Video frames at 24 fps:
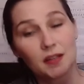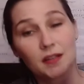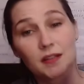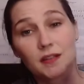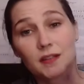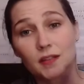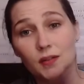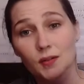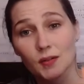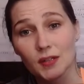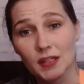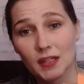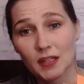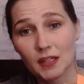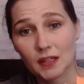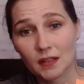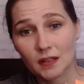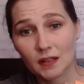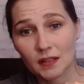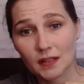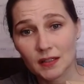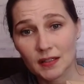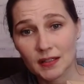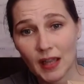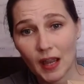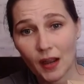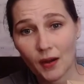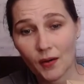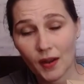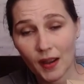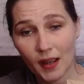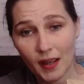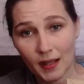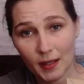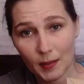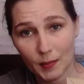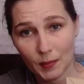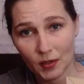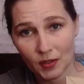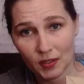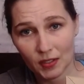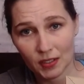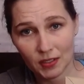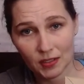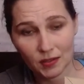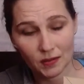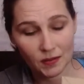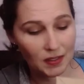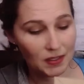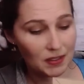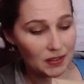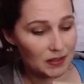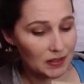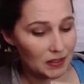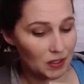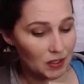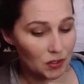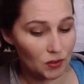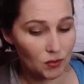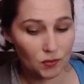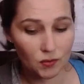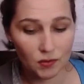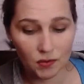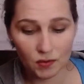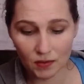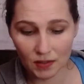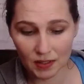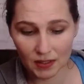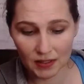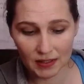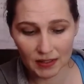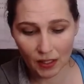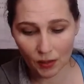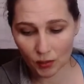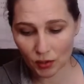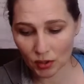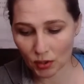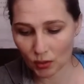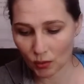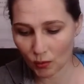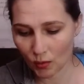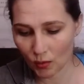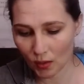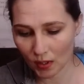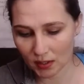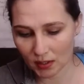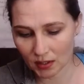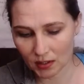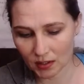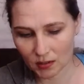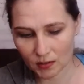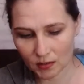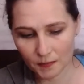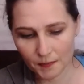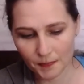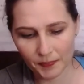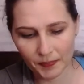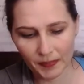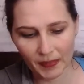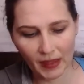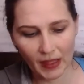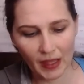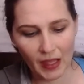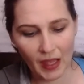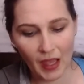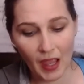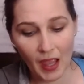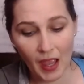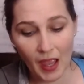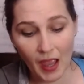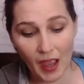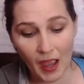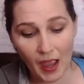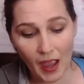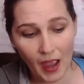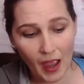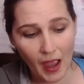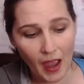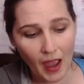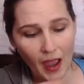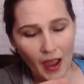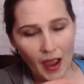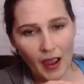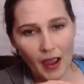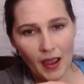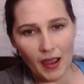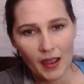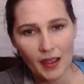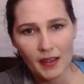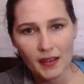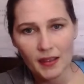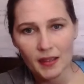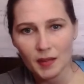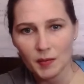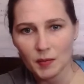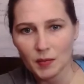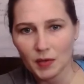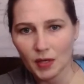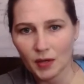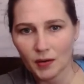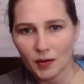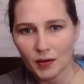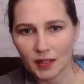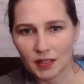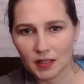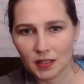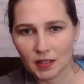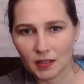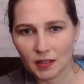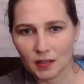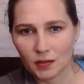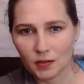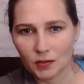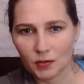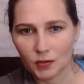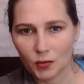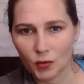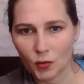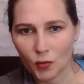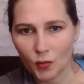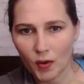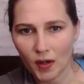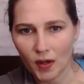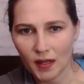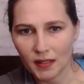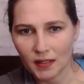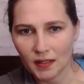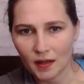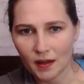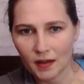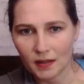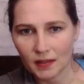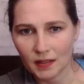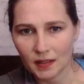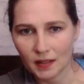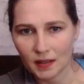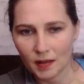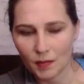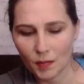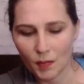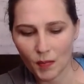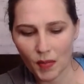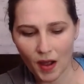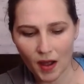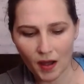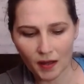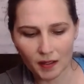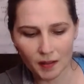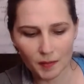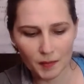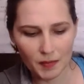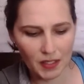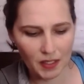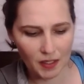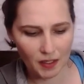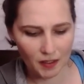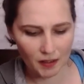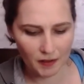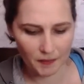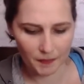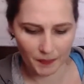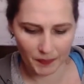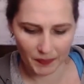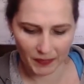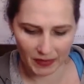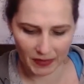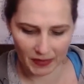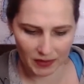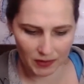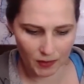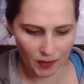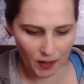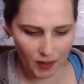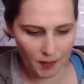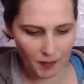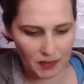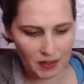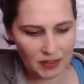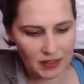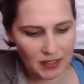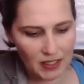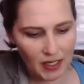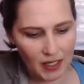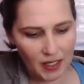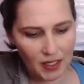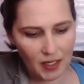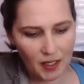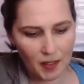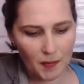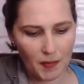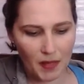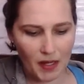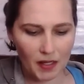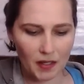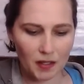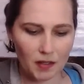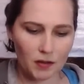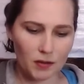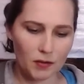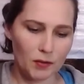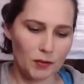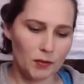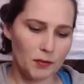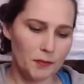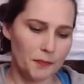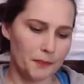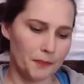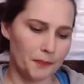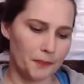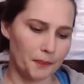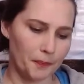So here is how I am going to do this. You do this how you want to. I am going to glue one onto the bottom here. So I'm going to take my glue.